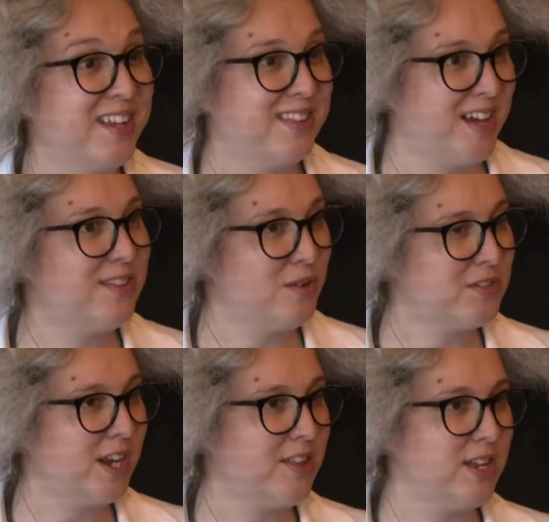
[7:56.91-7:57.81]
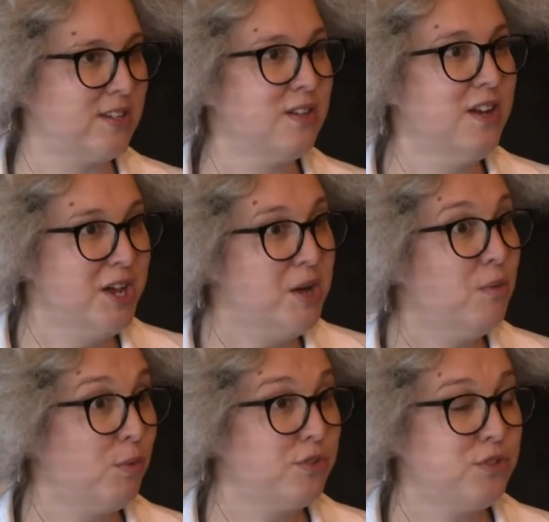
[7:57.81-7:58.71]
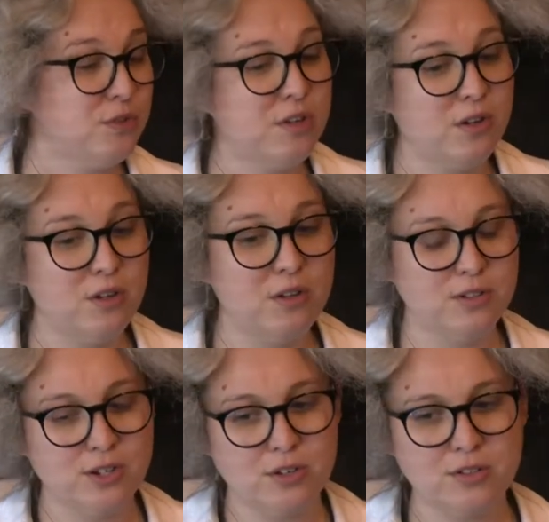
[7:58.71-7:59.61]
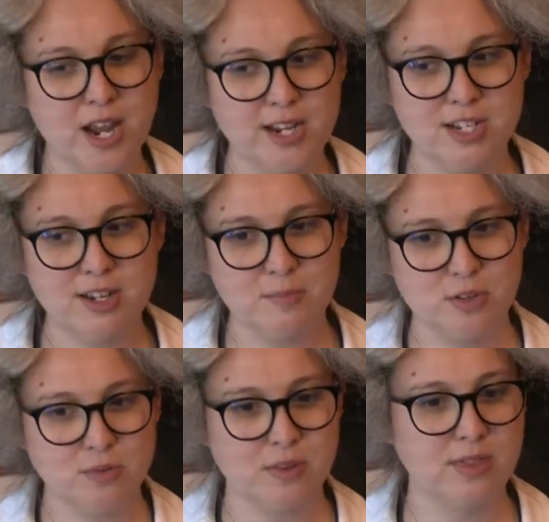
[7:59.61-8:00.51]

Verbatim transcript: yeah. that. Those kind I of things. See that. We'll do little little tiny demos with